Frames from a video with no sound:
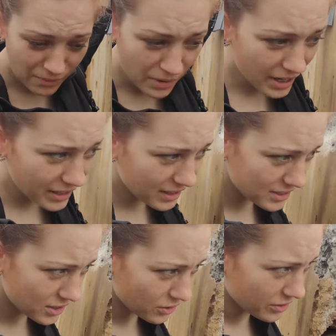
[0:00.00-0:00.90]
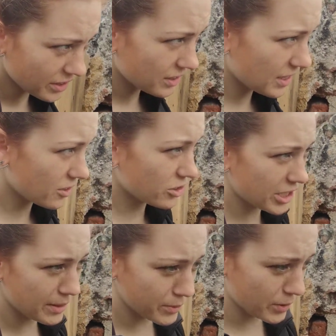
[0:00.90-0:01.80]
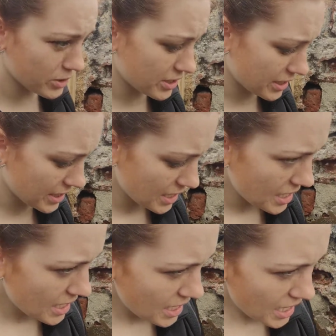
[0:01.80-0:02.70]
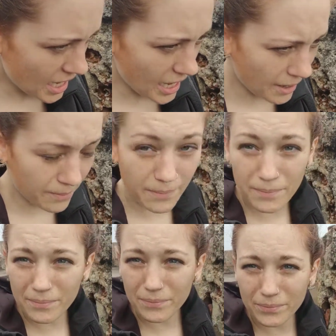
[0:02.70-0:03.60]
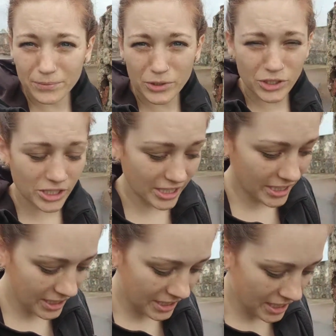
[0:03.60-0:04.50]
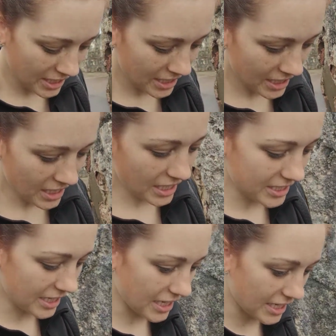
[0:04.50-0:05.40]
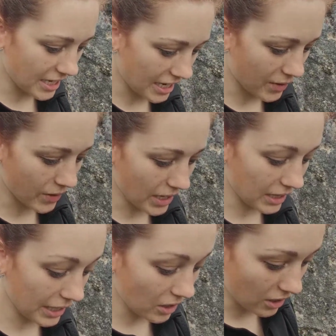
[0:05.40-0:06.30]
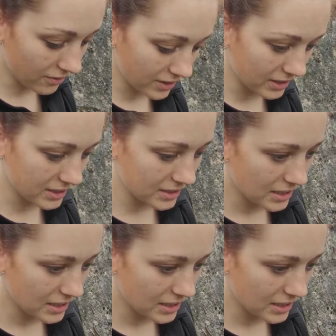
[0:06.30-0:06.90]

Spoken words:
Monica is the other Jacobs person, and she is in our LA office,